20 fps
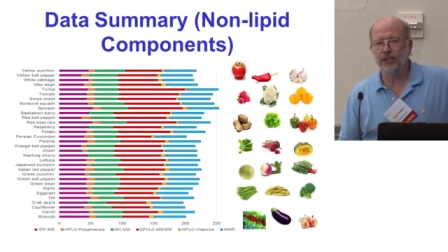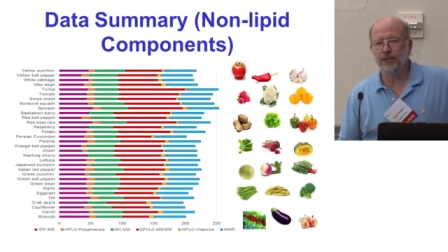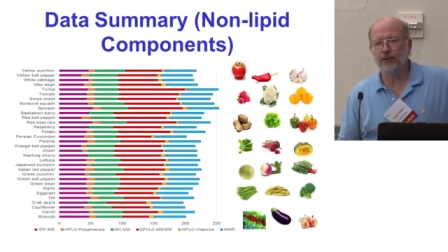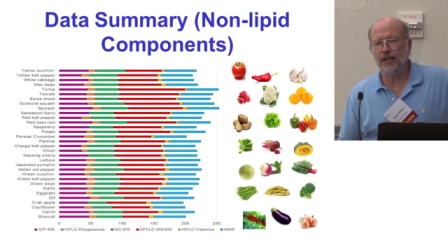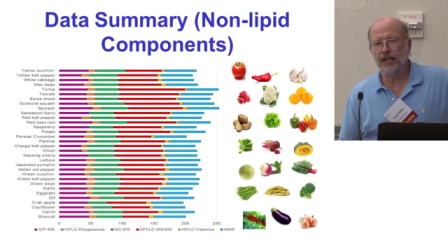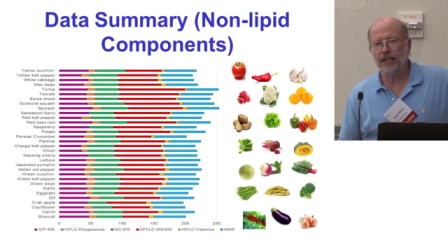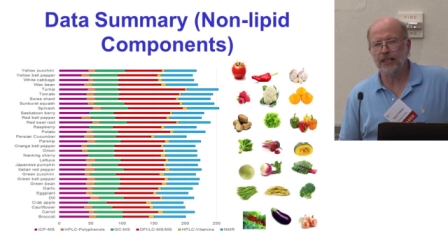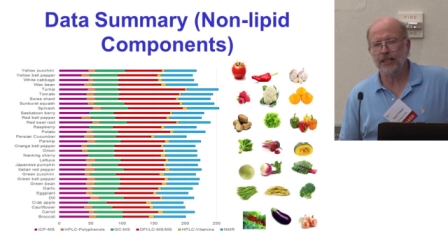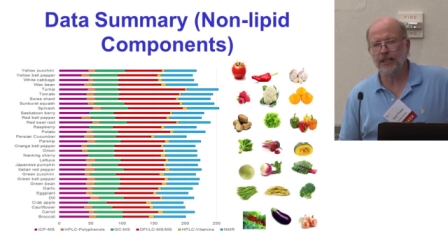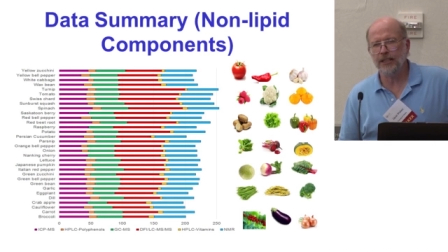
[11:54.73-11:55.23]
you
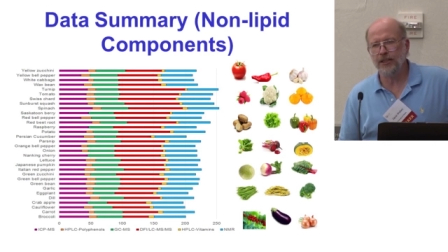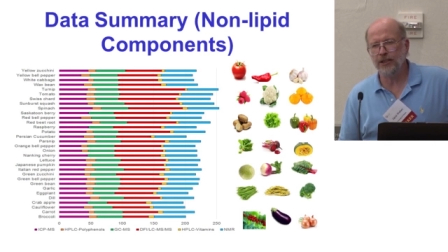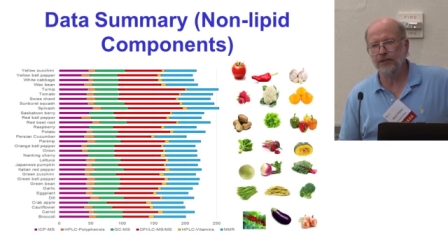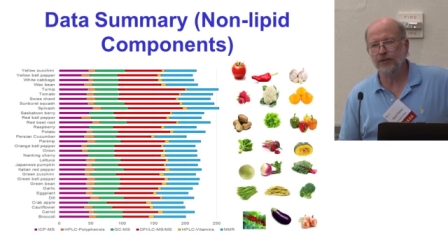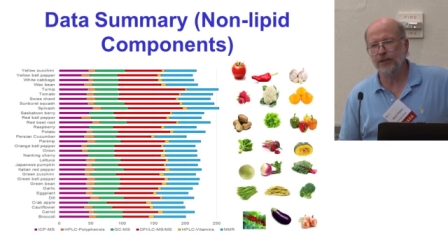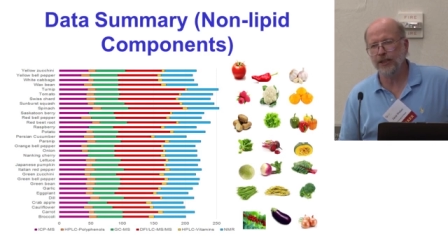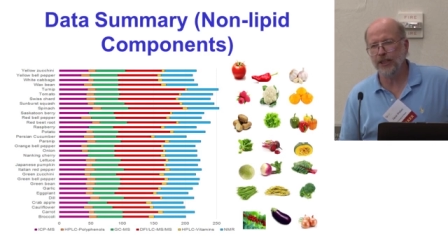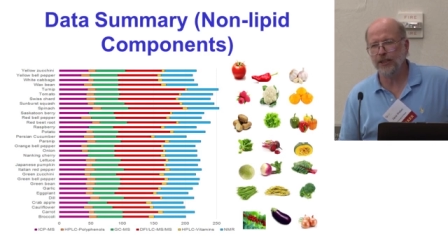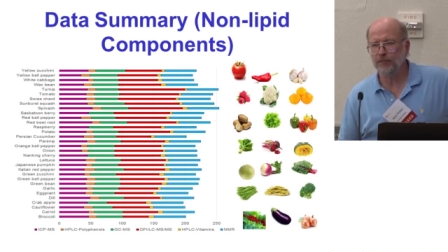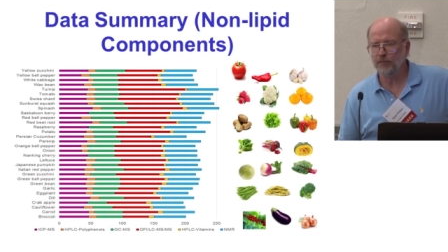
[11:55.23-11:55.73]
actually
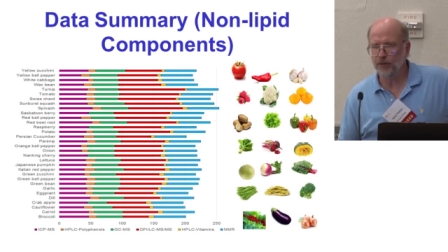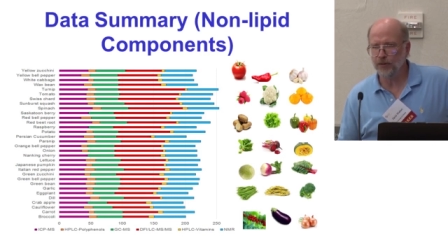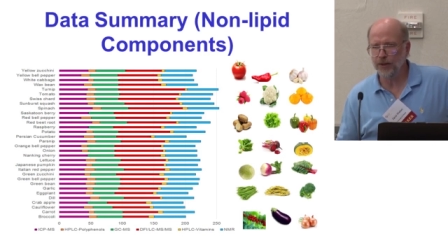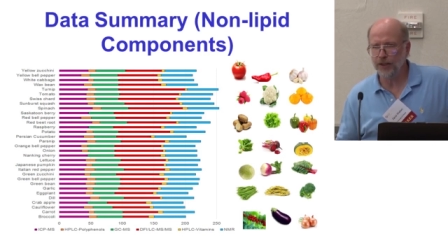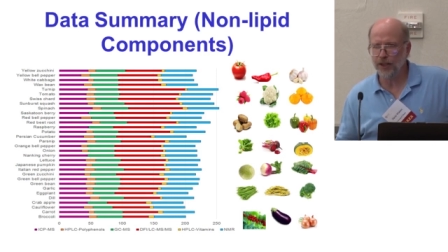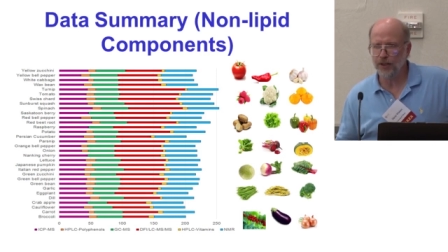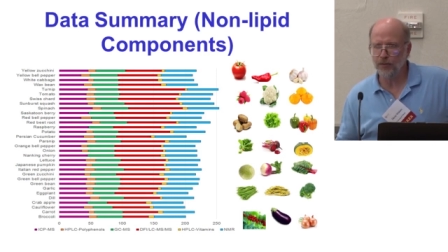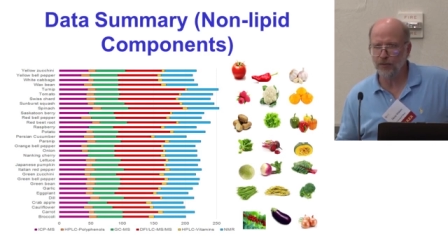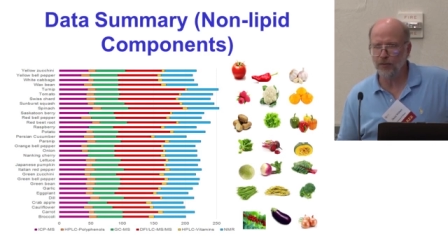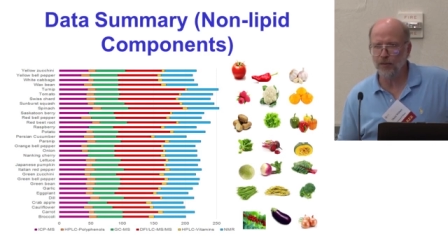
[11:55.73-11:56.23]
do need more
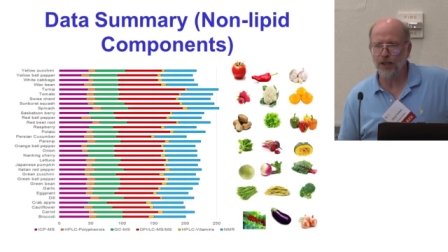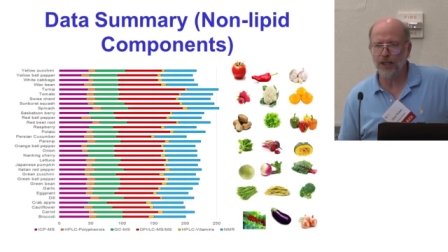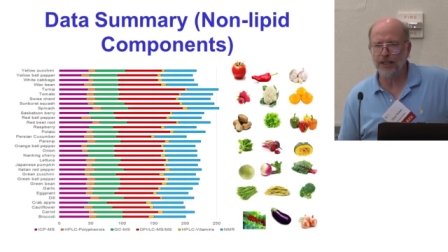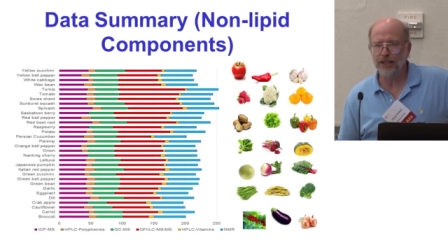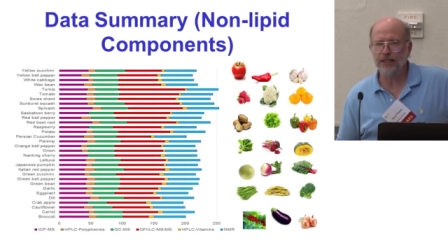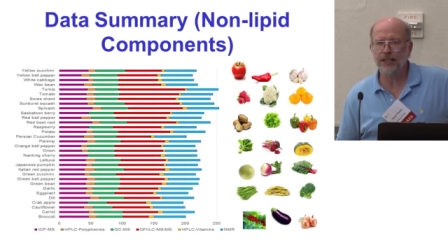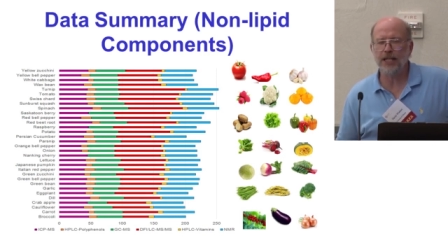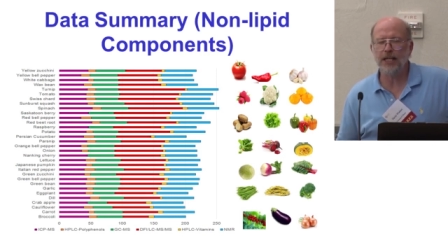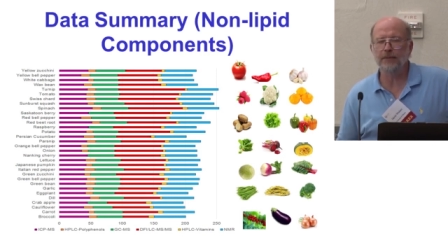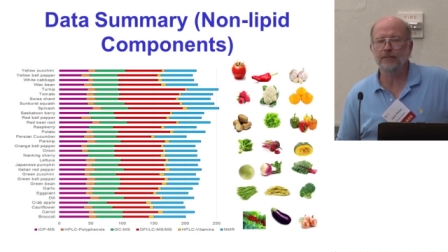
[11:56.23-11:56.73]
than
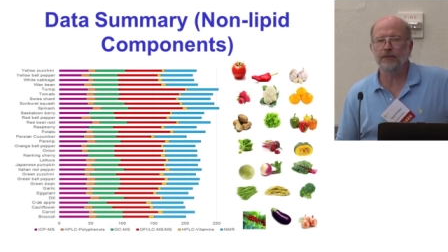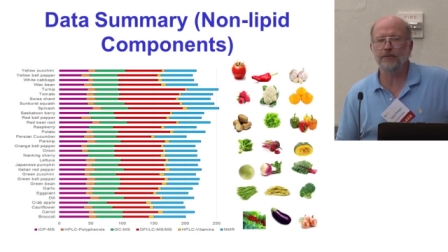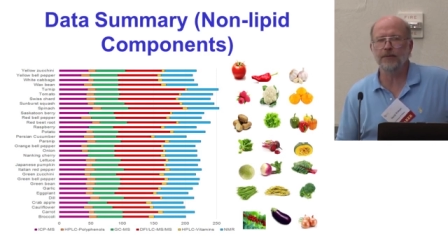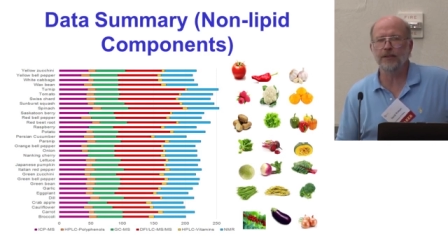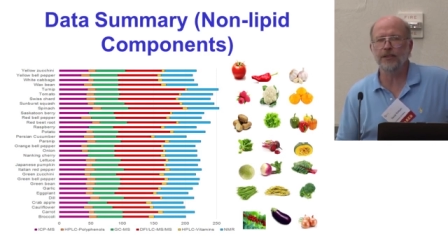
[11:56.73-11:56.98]
one type of